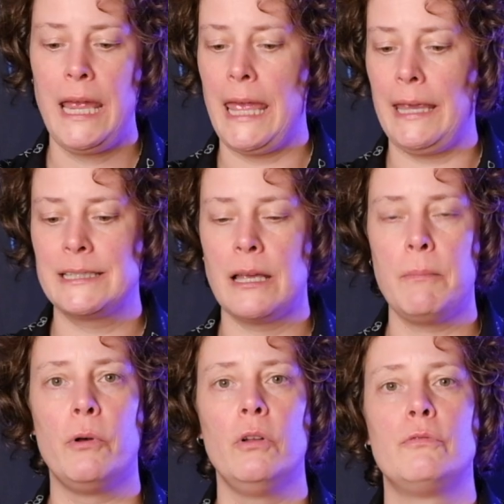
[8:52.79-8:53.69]

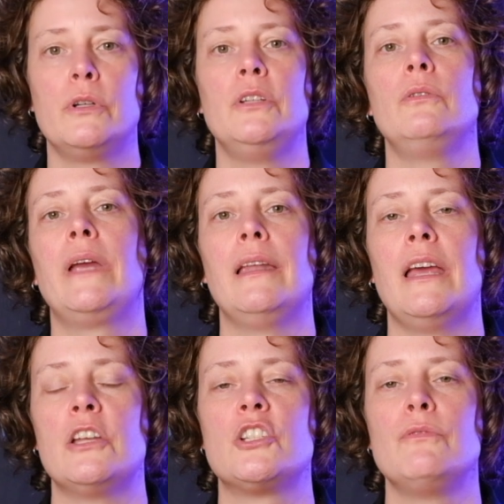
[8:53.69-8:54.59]
example of what you can
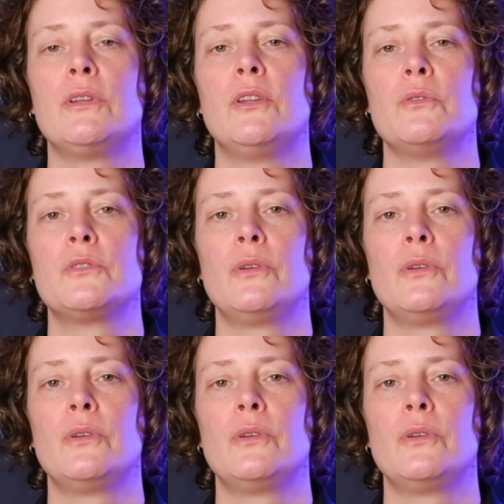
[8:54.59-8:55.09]
achieve with those two